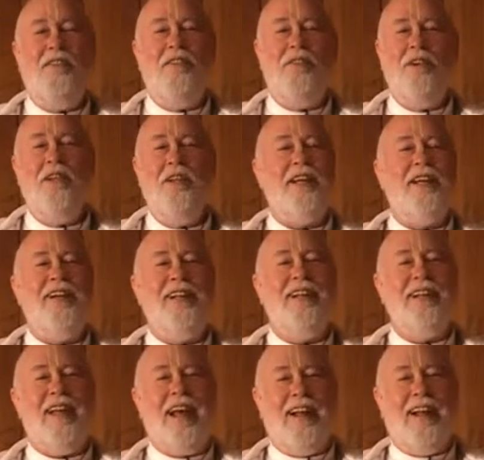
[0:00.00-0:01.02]
I'm really
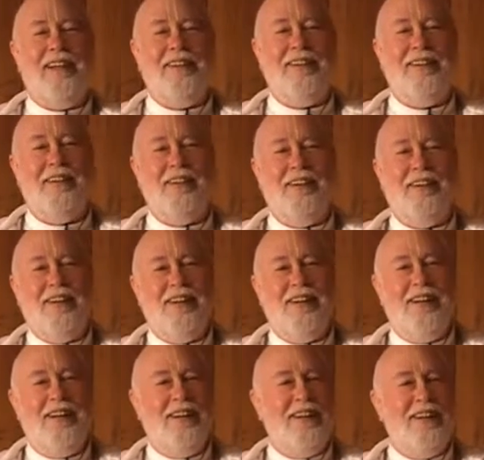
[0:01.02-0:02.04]
good at that,
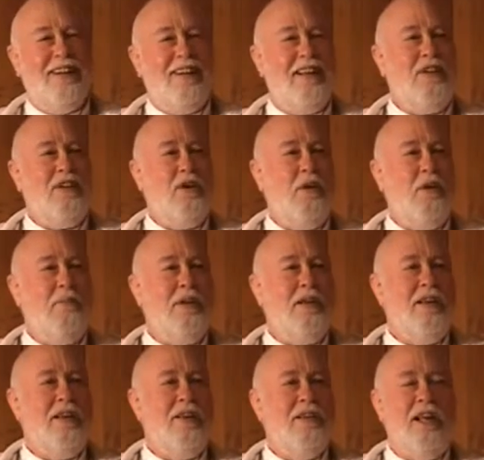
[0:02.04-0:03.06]
They call
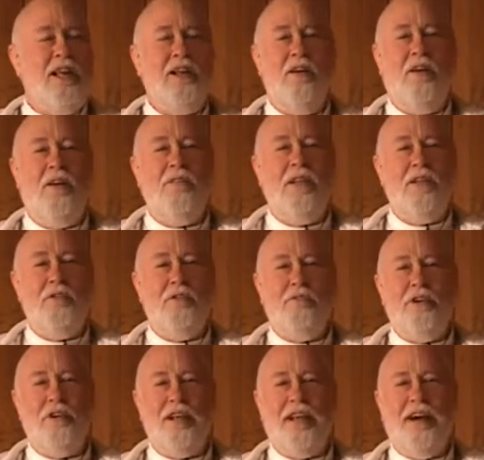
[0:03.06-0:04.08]
me the
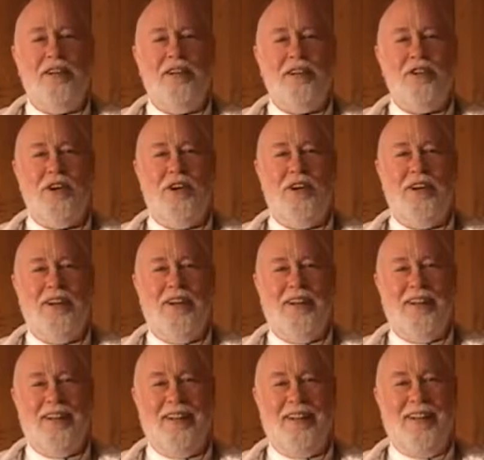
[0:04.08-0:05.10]
freak out
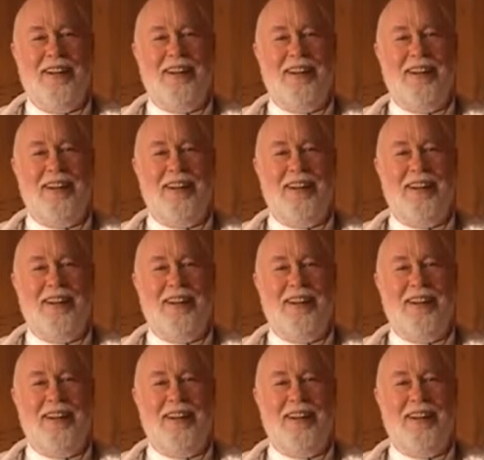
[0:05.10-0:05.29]
acharya.